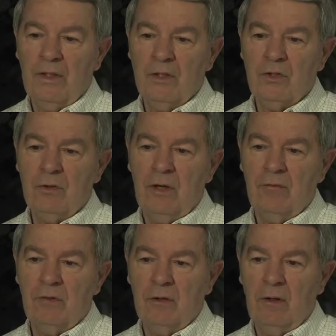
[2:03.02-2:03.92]
issue
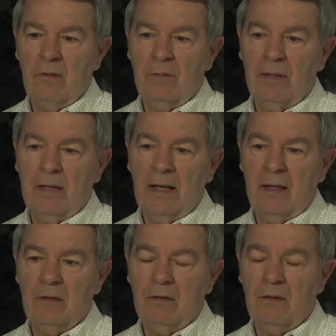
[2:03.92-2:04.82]
after another being
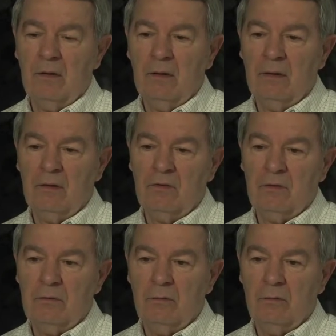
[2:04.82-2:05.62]
added to the list.